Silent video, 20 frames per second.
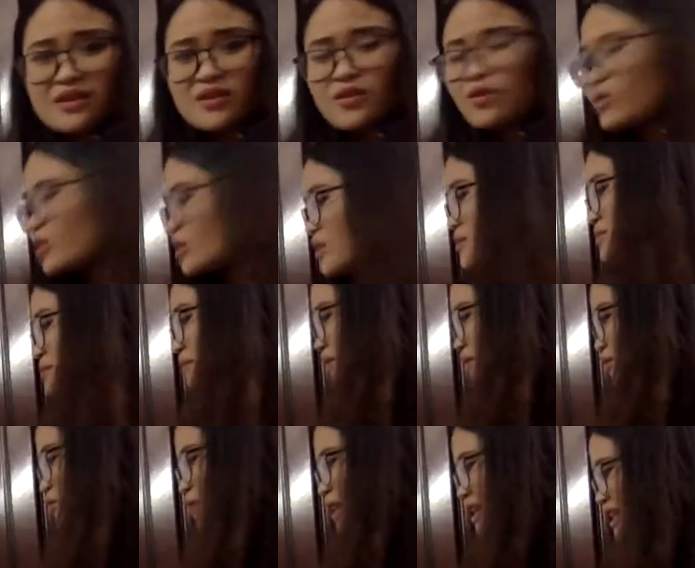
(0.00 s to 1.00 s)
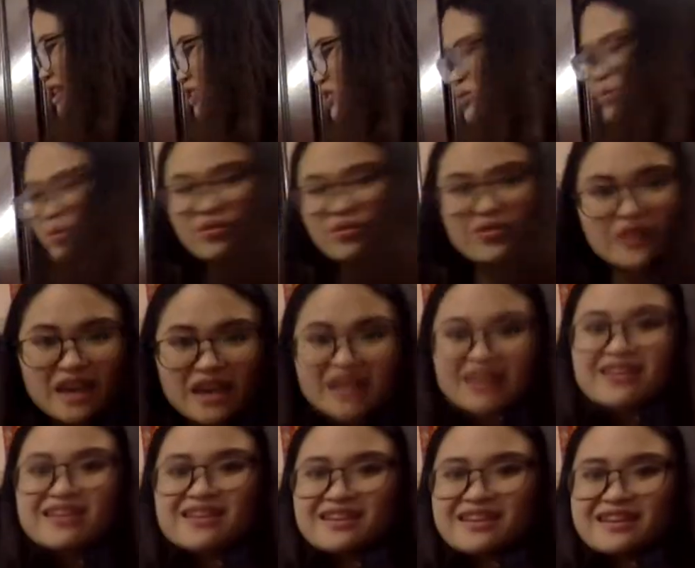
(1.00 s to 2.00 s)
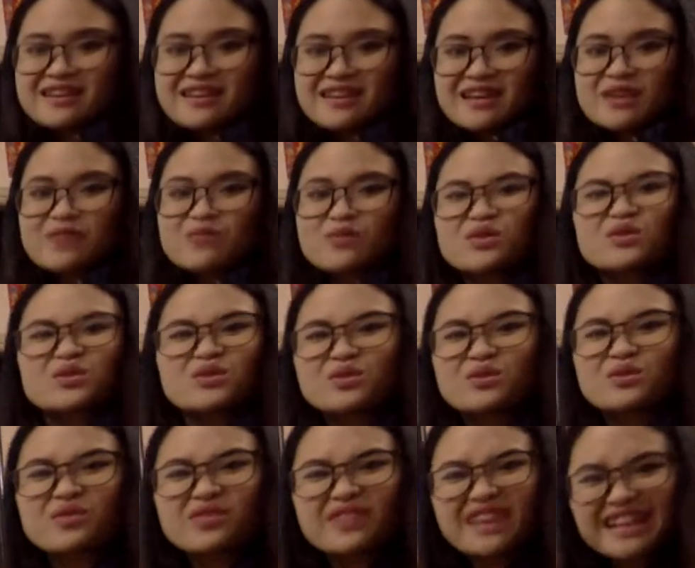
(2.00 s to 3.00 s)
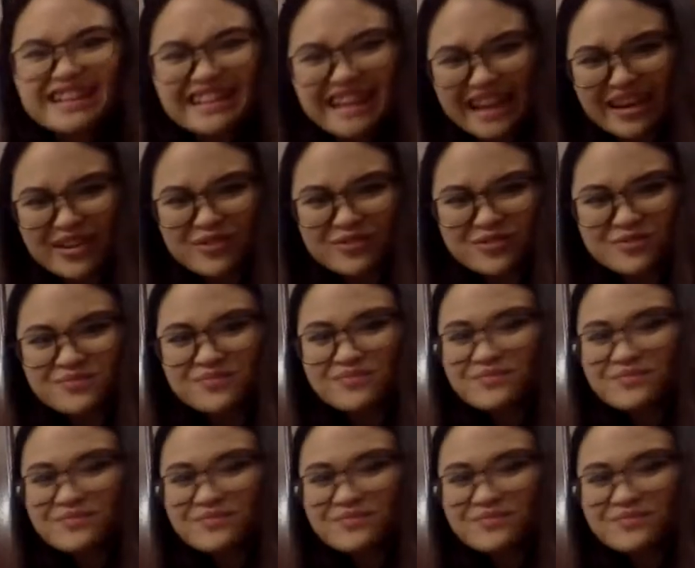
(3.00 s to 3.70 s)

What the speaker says: or what did you think and what do you think now.